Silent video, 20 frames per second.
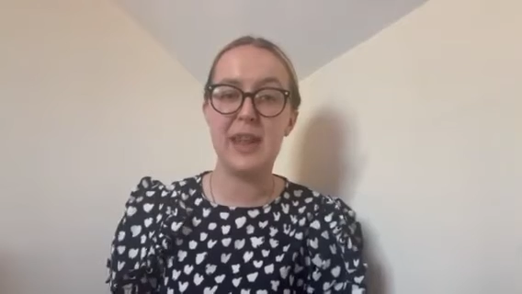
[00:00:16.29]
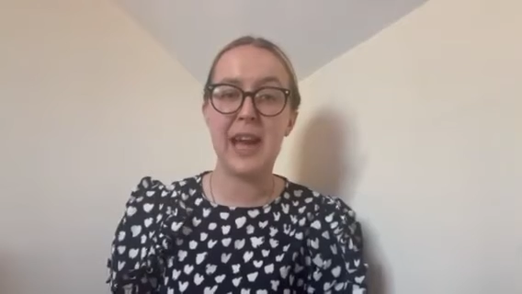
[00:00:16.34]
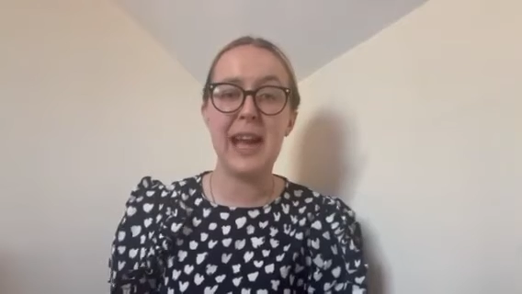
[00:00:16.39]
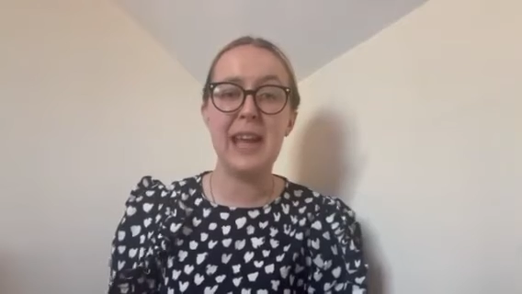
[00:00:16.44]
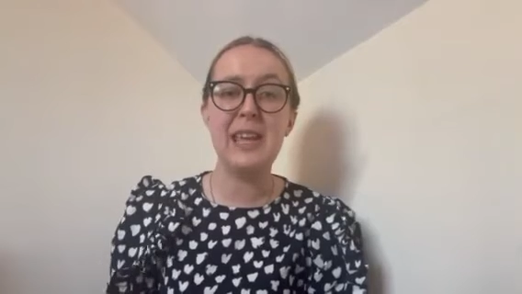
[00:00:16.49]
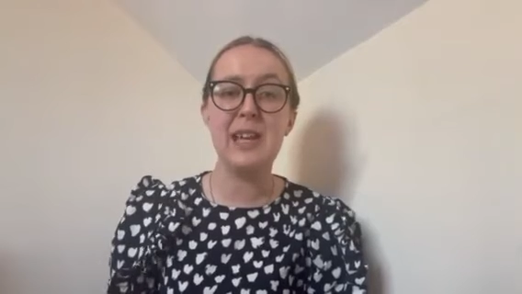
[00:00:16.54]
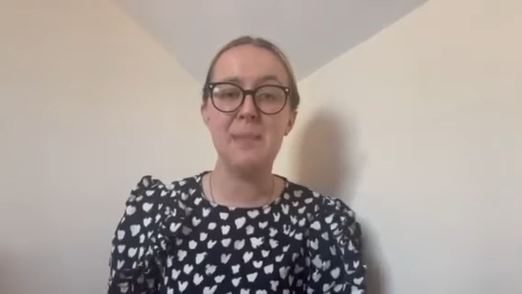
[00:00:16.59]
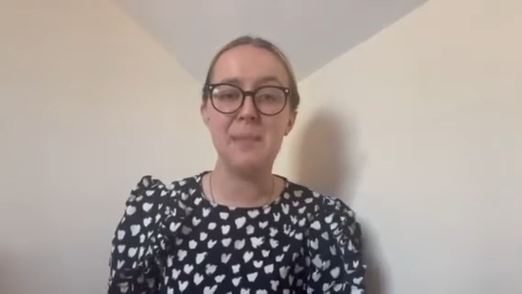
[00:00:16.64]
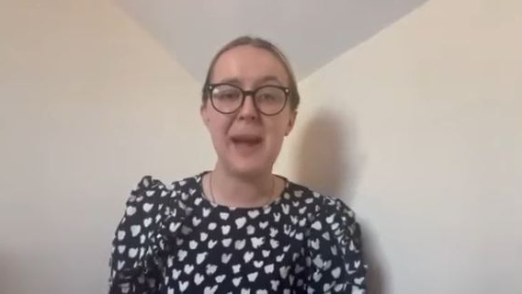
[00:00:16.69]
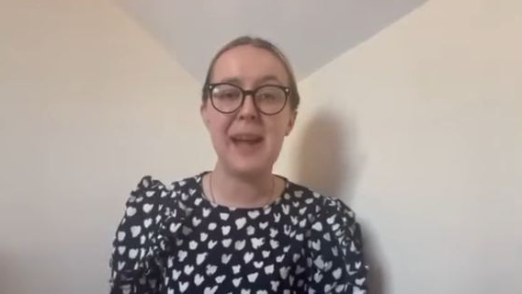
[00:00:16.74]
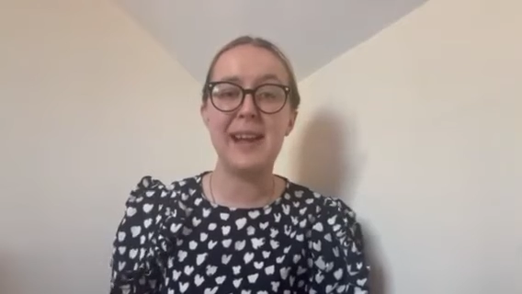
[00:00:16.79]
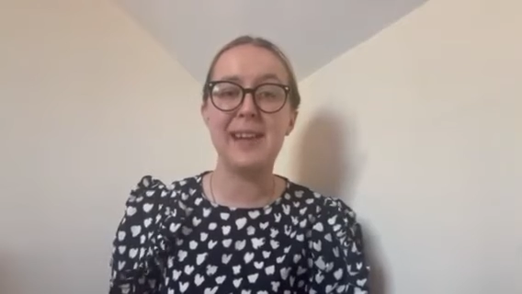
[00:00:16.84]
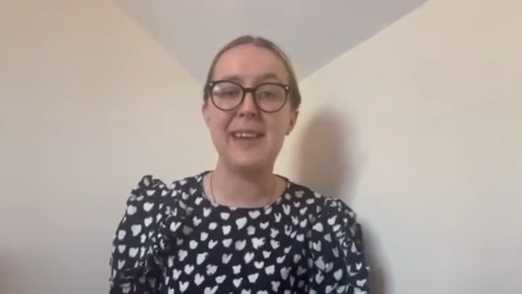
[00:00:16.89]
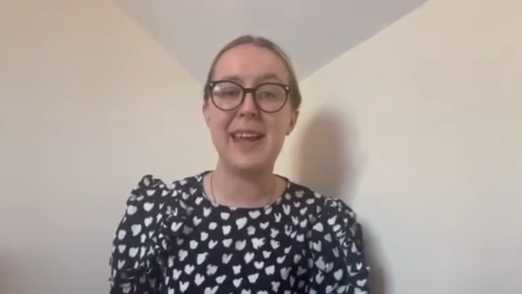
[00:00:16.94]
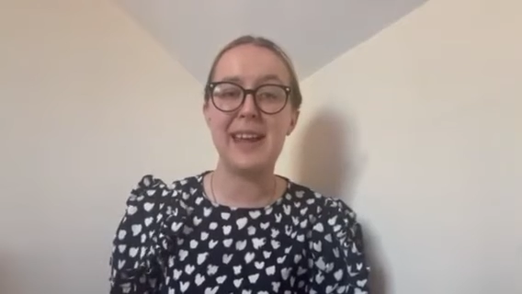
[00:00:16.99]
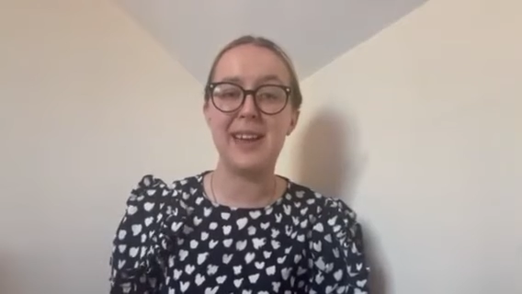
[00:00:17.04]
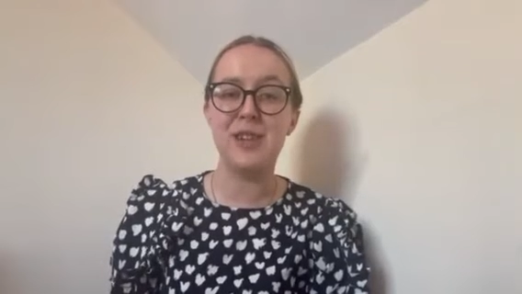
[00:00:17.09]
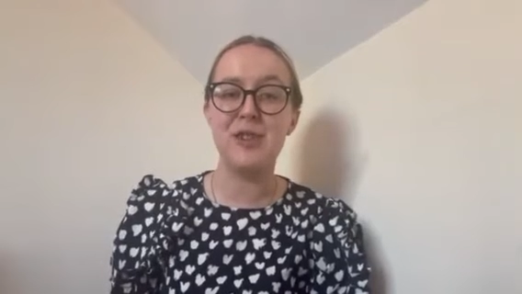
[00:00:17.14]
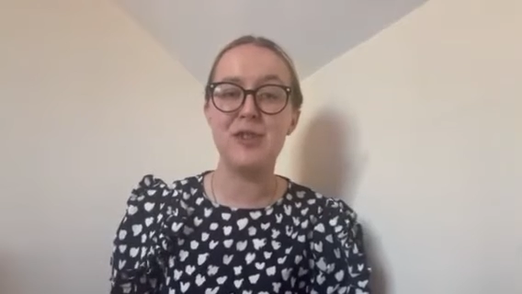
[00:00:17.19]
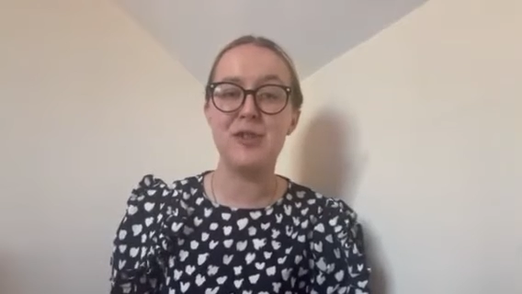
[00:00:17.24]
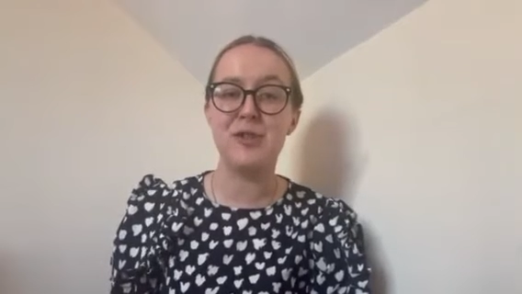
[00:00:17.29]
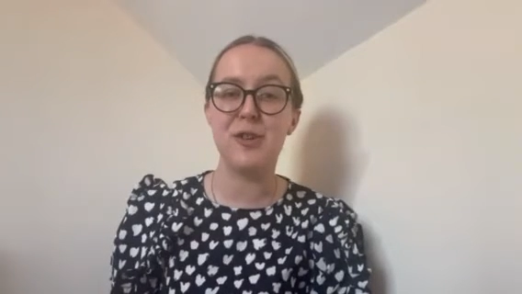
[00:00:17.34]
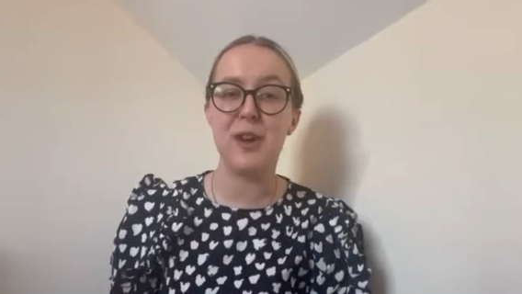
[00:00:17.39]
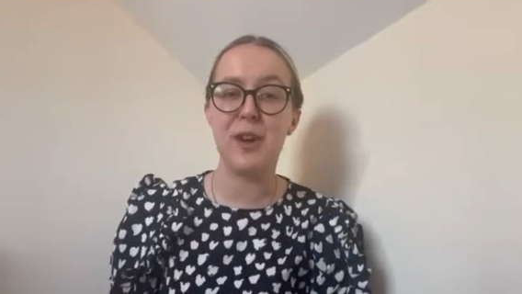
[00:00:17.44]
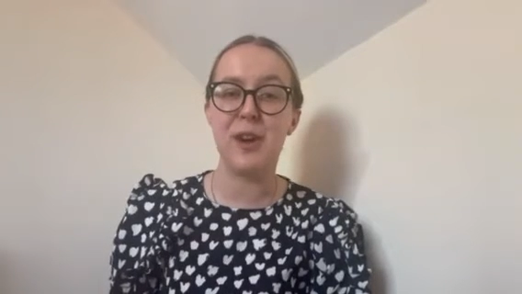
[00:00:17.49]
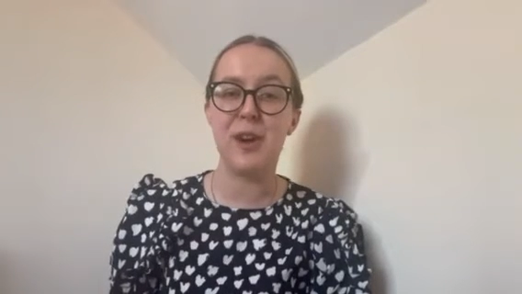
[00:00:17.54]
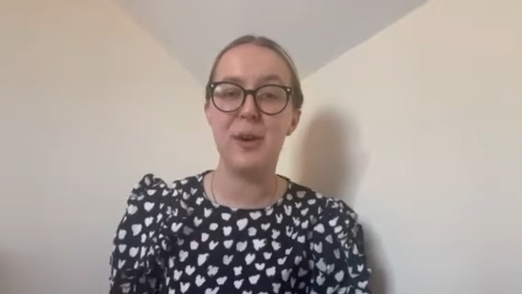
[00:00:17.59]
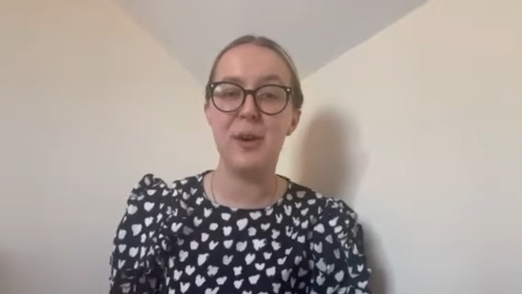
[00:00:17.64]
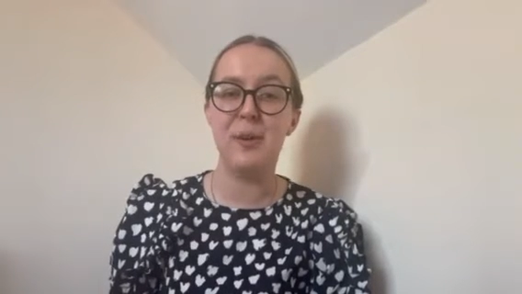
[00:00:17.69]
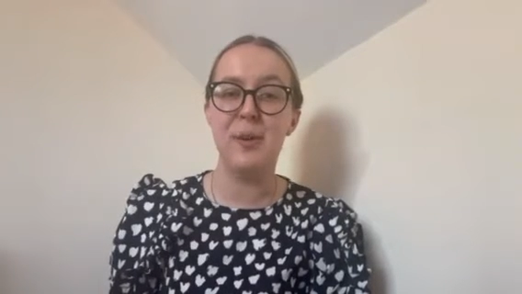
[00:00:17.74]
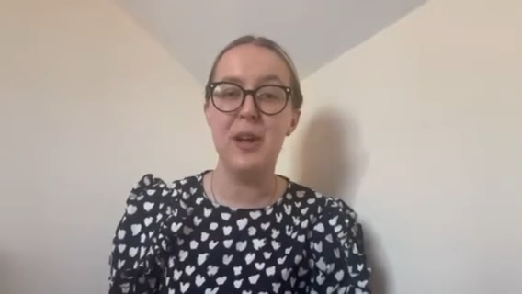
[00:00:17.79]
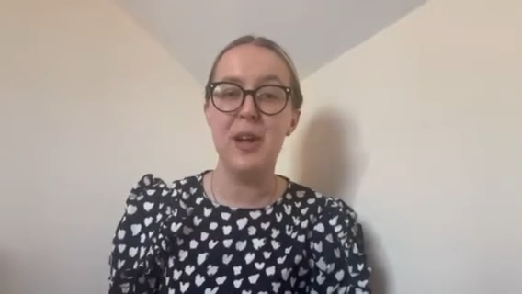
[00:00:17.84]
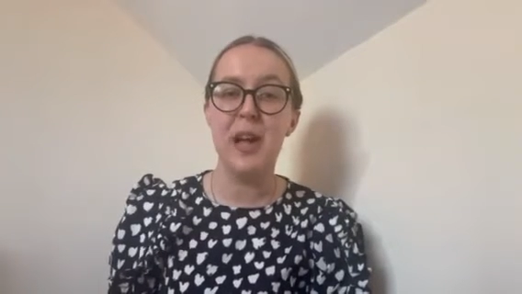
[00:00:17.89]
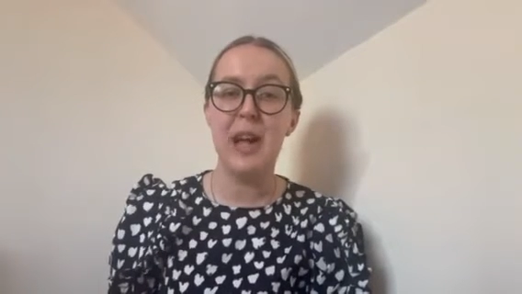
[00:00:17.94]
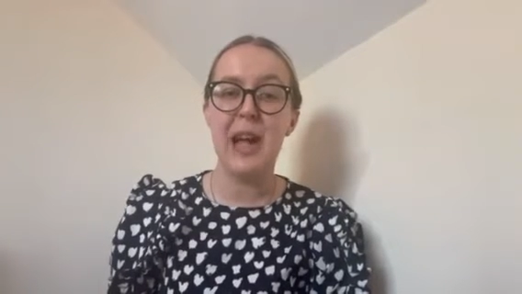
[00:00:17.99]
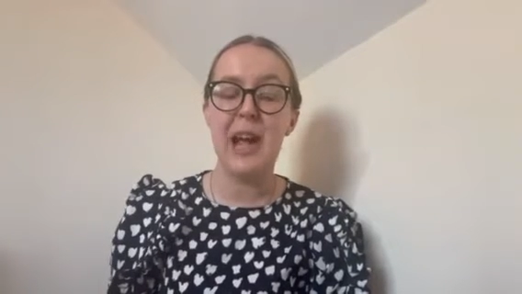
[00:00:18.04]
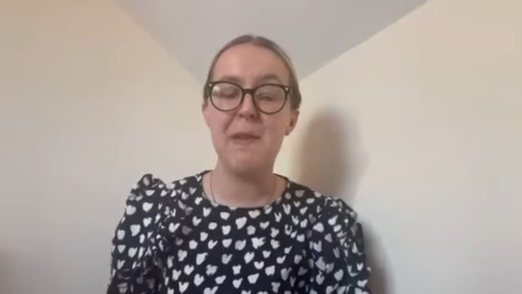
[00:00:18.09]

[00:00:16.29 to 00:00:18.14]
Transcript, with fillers: take back that control